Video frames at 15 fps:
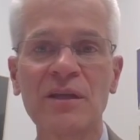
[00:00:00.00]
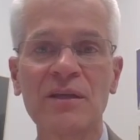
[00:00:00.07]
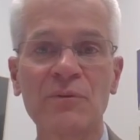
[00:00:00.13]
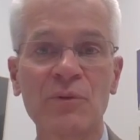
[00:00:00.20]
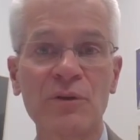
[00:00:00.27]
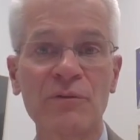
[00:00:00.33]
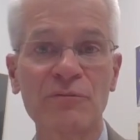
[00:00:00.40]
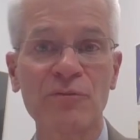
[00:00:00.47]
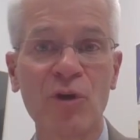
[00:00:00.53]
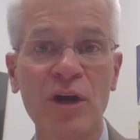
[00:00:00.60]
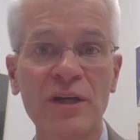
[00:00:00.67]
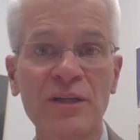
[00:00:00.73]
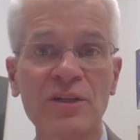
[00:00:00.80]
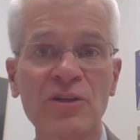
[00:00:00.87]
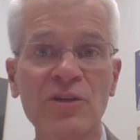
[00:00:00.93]
where
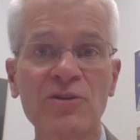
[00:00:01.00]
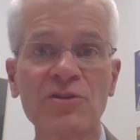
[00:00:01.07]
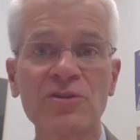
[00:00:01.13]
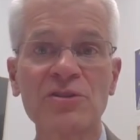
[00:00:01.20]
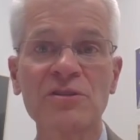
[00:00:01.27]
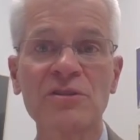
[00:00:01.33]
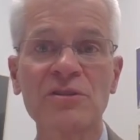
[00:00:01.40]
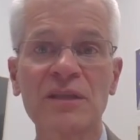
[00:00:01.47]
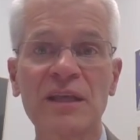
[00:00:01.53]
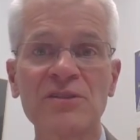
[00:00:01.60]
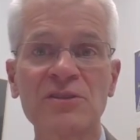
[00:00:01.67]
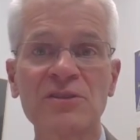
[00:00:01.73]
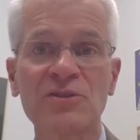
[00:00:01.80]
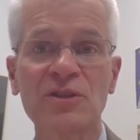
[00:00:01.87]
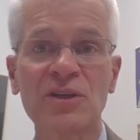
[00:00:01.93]
fraud occurs,
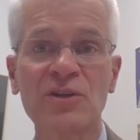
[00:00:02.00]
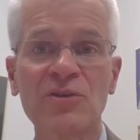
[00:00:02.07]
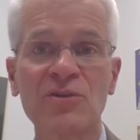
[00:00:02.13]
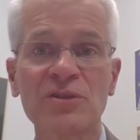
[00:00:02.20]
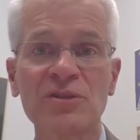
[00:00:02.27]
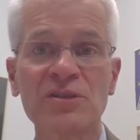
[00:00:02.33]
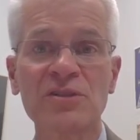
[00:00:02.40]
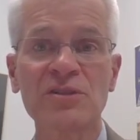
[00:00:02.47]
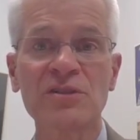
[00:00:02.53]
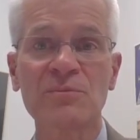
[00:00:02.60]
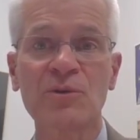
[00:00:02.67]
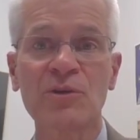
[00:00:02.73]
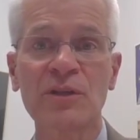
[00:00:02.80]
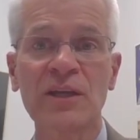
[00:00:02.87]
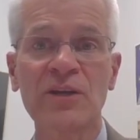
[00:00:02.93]
that's under the current system
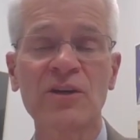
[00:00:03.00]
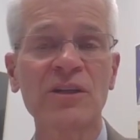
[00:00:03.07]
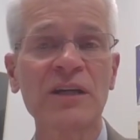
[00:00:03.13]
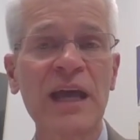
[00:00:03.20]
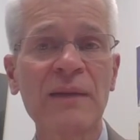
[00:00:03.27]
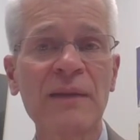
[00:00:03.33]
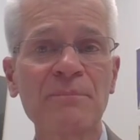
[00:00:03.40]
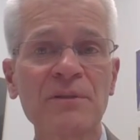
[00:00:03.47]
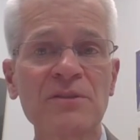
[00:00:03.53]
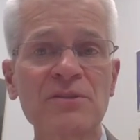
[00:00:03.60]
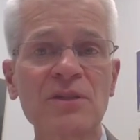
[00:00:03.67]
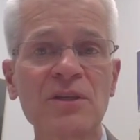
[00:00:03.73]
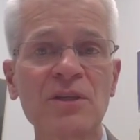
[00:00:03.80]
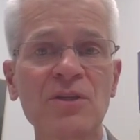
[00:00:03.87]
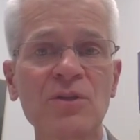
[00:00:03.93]
where that all
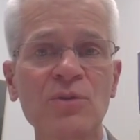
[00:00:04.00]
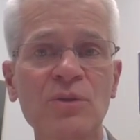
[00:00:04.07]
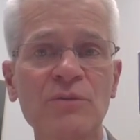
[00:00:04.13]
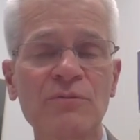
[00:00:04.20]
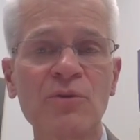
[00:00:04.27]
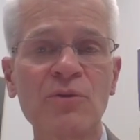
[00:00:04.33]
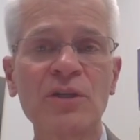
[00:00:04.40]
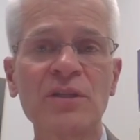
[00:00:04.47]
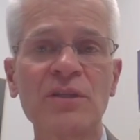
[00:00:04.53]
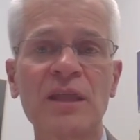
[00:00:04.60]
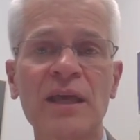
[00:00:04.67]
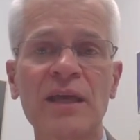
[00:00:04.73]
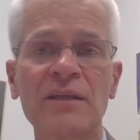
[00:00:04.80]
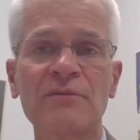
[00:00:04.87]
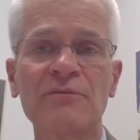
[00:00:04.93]
happens. You avoid
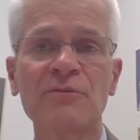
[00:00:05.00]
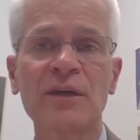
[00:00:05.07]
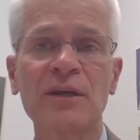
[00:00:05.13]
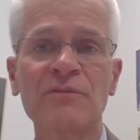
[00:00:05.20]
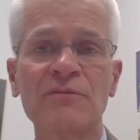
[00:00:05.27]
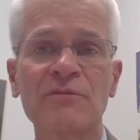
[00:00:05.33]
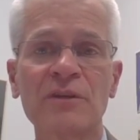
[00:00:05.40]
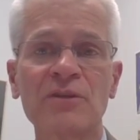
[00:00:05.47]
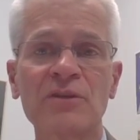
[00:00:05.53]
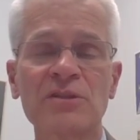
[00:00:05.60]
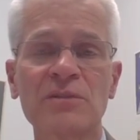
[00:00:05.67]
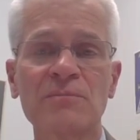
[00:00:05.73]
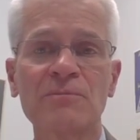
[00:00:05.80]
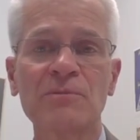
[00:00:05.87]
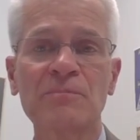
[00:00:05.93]
that if you have a very
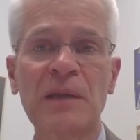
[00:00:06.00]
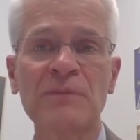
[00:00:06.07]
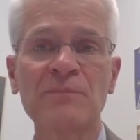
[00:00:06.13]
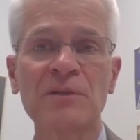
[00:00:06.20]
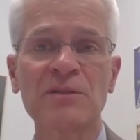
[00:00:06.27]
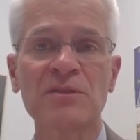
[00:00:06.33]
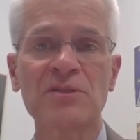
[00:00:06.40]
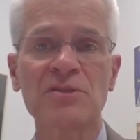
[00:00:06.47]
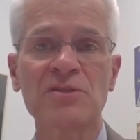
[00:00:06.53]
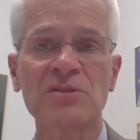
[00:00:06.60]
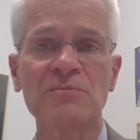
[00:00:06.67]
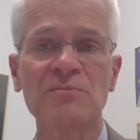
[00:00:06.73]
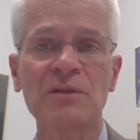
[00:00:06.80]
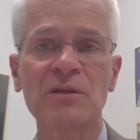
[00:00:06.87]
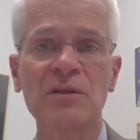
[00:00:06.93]
simple payment
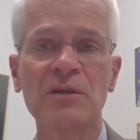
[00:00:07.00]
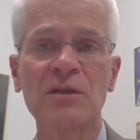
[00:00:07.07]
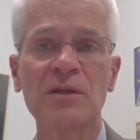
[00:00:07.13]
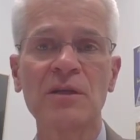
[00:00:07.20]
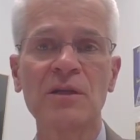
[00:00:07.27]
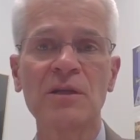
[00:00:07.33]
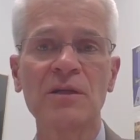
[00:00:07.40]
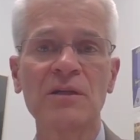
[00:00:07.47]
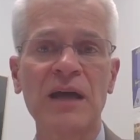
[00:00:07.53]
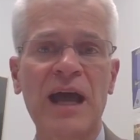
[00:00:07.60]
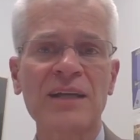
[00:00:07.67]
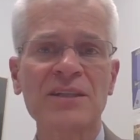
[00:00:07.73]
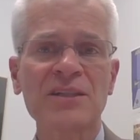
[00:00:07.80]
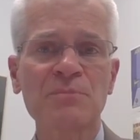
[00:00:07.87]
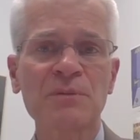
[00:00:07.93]
system.
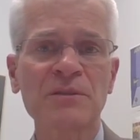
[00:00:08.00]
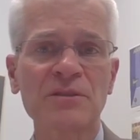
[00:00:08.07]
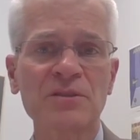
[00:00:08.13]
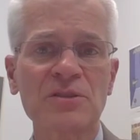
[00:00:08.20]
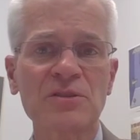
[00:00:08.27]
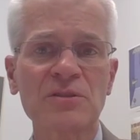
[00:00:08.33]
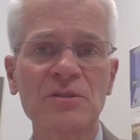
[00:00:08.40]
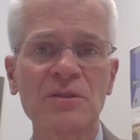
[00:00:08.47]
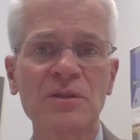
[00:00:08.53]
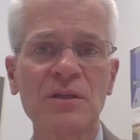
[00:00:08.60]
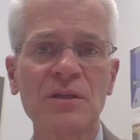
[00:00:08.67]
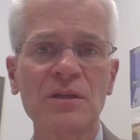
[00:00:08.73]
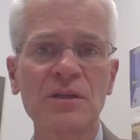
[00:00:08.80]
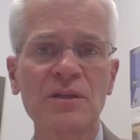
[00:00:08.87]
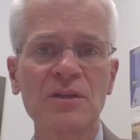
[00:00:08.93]
Hospitals,
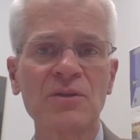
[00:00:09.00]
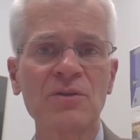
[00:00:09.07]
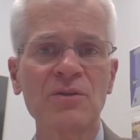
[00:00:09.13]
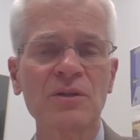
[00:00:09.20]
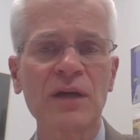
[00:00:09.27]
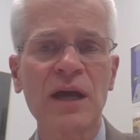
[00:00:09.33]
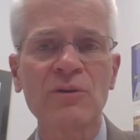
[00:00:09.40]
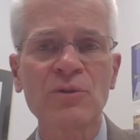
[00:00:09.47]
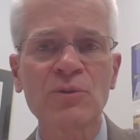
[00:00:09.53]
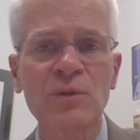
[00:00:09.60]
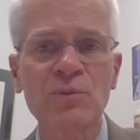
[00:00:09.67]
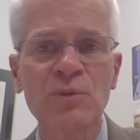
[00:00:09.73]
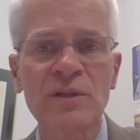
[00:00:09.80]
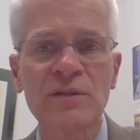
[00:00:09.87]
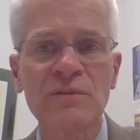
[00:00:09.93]
how do we
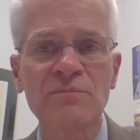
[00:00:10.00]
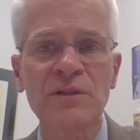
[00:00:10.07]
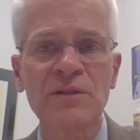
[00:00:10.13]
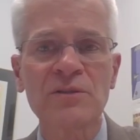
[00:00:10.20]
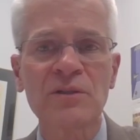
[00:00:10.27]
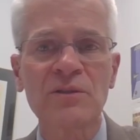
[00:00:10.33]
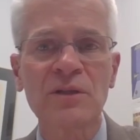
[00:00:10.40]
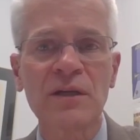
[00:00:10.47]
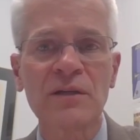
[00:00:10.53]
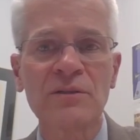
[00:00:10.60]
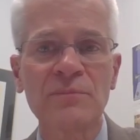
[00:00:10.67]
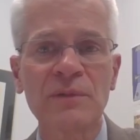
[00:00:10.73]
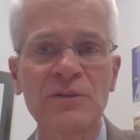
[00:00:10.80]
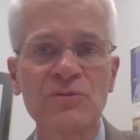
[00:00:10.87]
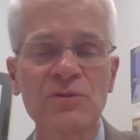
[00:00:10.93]
run
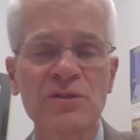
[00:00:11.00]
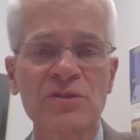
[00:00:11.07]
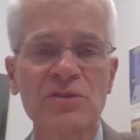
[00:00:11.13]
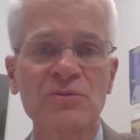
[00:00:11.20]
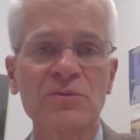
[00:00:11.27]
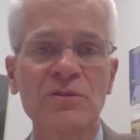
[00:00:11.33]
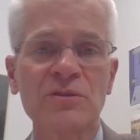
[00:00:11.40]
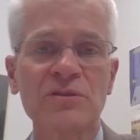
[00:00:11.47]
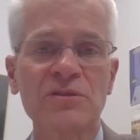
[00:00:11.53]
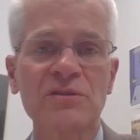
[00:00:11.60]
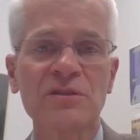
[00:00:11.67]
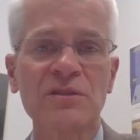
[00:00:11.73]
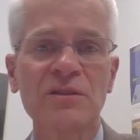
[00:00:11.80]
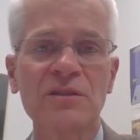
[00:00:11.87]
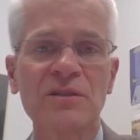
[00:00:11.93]
elementary schools?
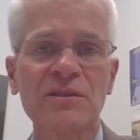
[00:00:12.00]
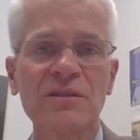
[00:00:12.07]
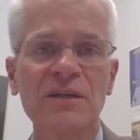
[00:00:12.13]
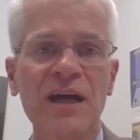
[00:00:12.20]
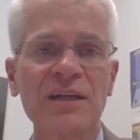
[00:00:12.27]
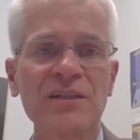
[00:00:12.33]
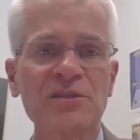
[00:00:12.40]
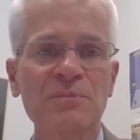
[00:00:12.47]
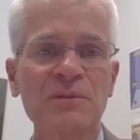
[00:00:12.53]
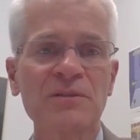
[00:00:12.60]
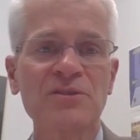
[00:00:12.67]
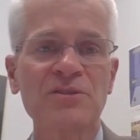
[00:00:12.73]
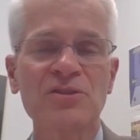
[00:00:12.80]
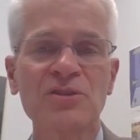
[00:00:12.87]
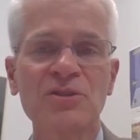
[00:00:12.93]

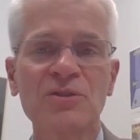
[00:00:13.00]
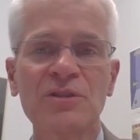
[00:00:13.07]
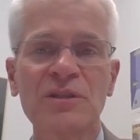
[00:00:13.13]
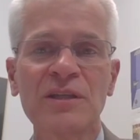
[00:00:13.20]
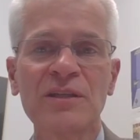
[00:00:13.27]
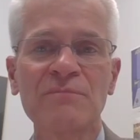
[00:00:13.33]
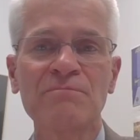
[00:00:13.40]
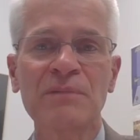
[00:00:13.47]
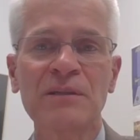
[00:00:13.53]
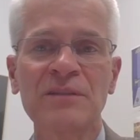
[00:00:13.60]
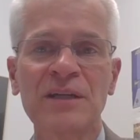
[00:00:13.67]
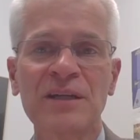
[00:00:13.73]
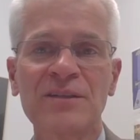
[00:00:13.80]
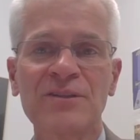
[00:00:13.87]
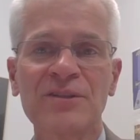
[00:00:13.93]
Hospitals, you don't need
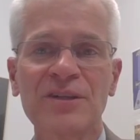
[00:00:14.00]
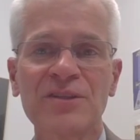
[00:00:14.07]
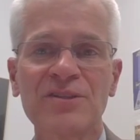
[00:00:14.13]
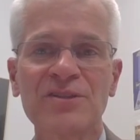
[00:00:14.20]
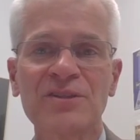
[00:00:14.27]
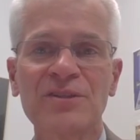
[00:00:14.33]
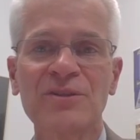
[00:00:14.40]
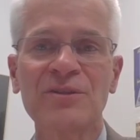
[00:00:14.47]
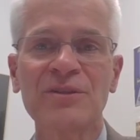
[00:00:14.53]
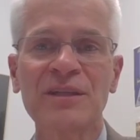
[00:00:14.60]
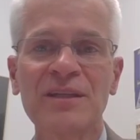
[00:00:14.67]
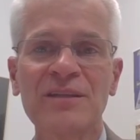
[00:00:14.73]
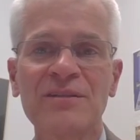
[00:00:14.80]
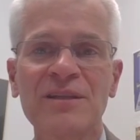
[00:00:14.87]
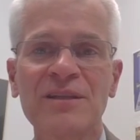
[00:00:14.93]
billing clerks. You don't
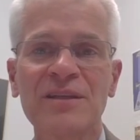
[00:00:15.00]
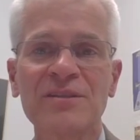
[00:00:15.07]
need